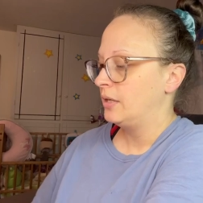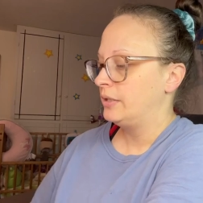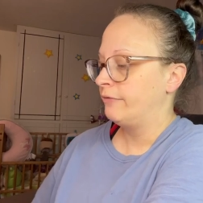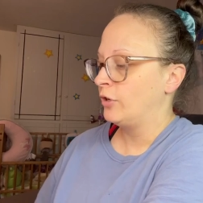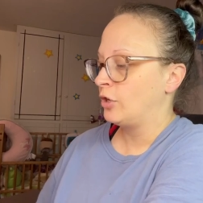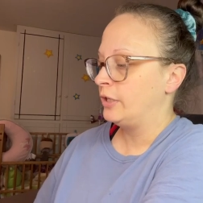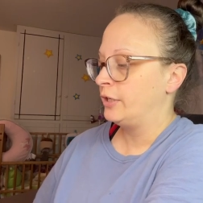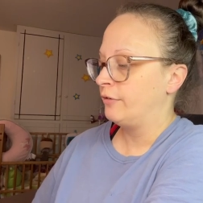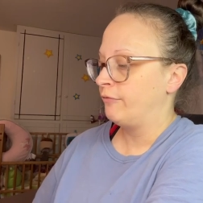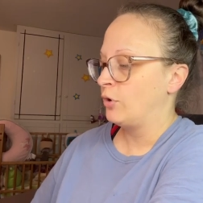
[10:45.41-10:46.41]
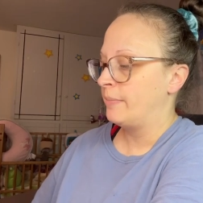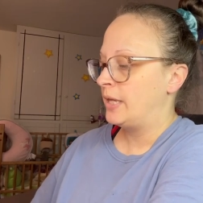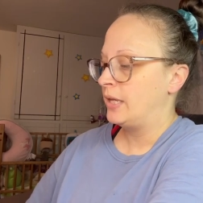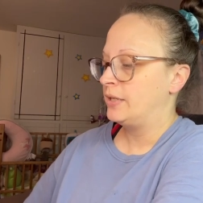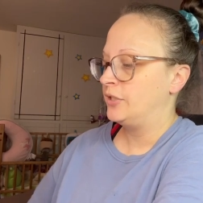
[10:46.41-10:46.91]
different glitter
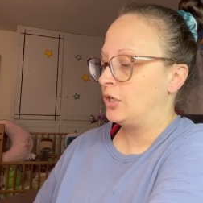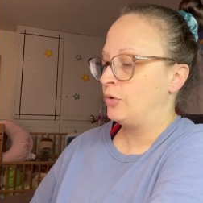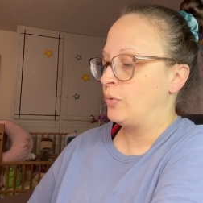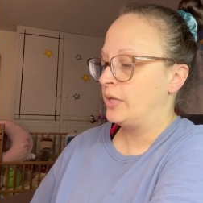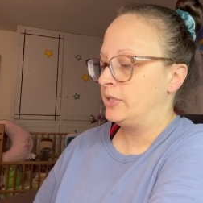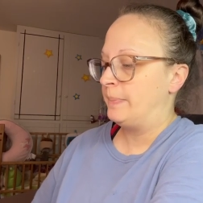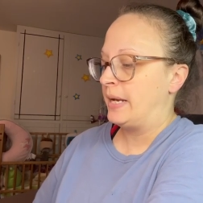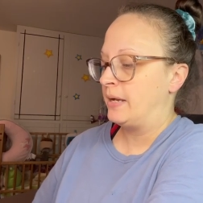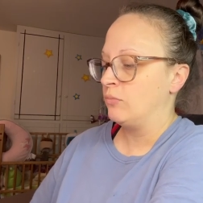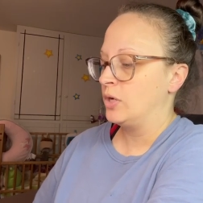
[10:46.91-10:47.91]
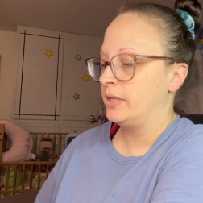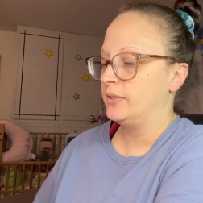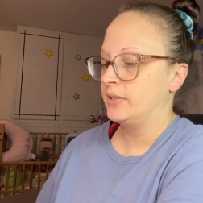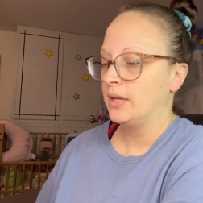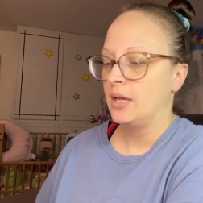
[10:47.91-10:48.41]
formulas, good ones, bad
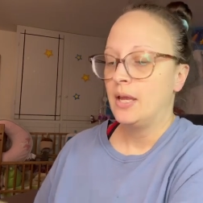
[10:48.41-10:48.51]
ones.